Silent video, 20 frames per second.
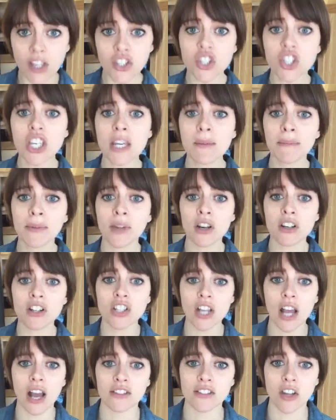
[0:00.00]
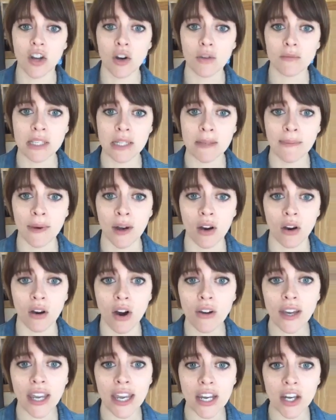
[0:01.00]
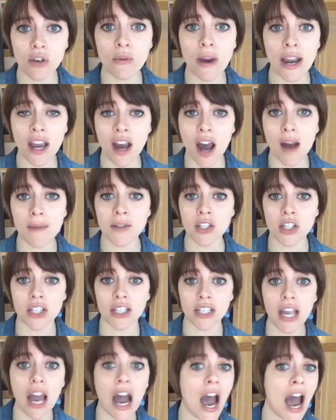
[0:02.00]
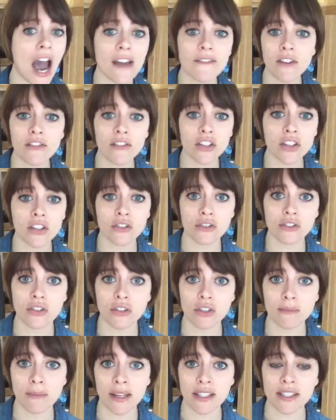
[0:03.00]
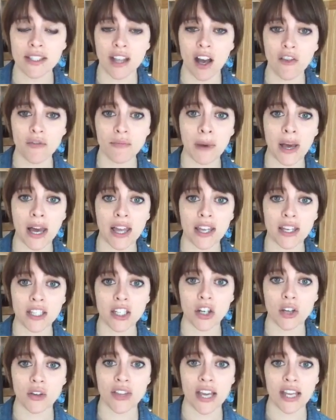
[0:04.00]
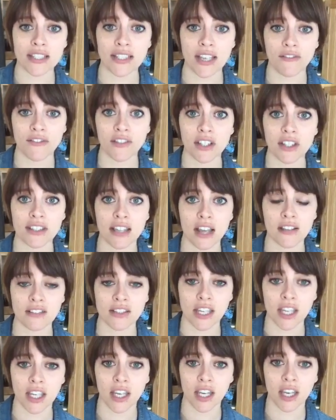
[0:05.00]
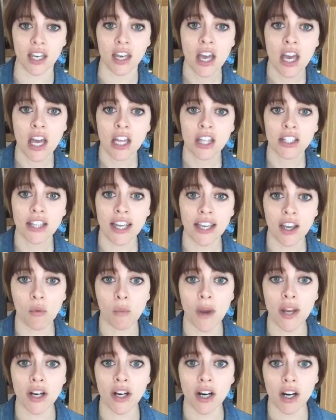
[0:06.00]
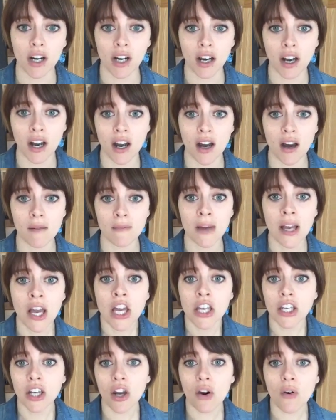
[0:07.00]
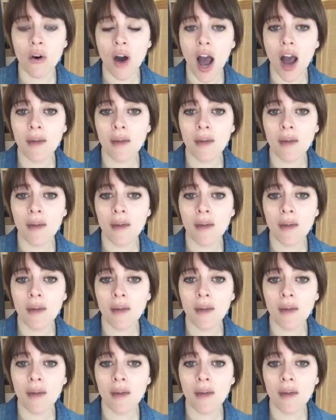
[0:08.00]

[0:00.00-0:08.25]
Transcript: cheap large towels at Home Depot. Okay, great option. Yeah, I've never used those myself, but you know, that definitely sounds like a winner. You know,